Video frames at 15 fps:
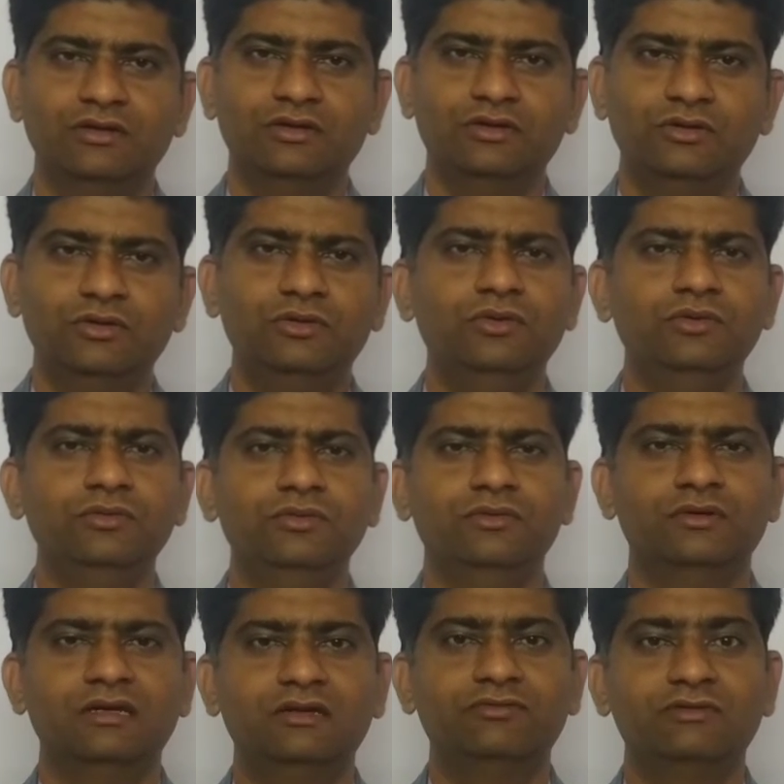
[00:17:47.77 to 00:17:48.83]
do it
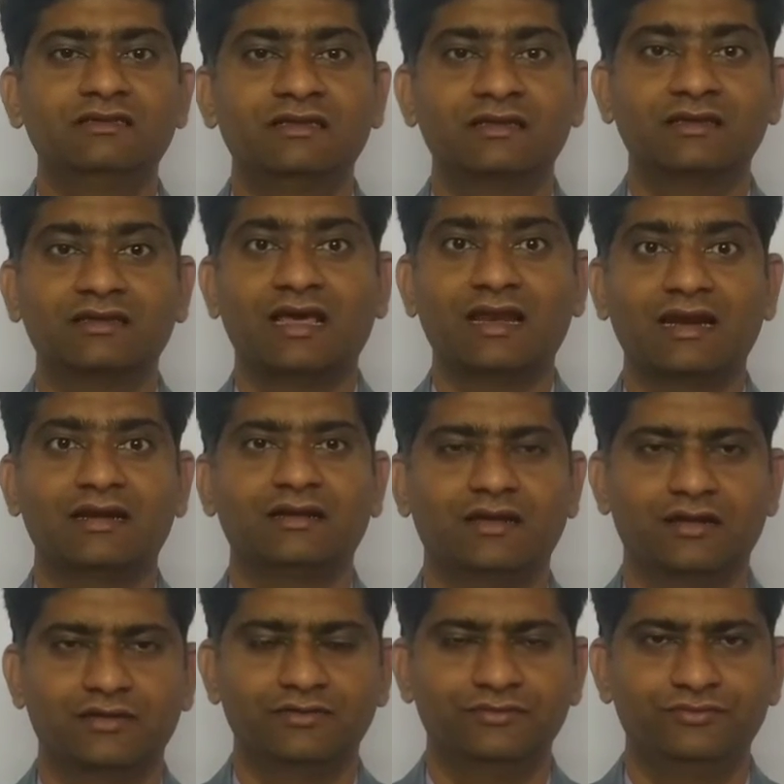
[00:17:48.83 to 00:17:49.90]
with character,
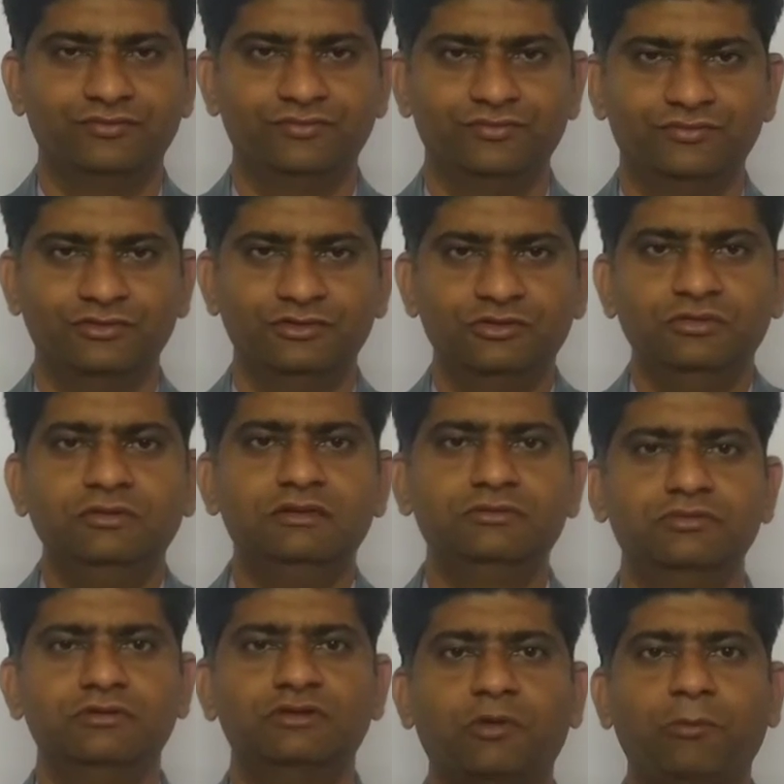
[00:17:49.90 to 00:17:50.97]
do it with
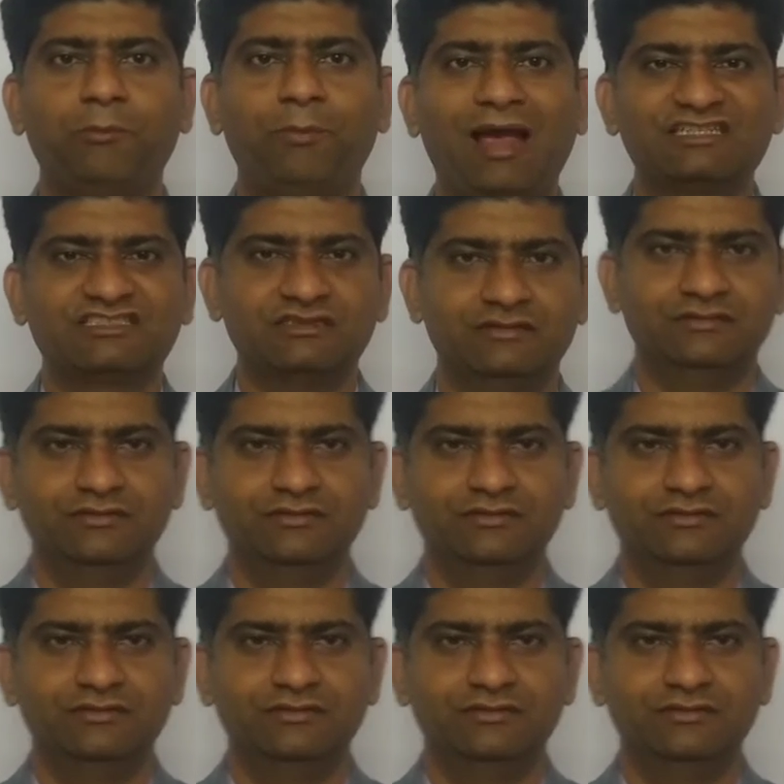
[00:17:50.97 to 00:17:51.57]
your passion,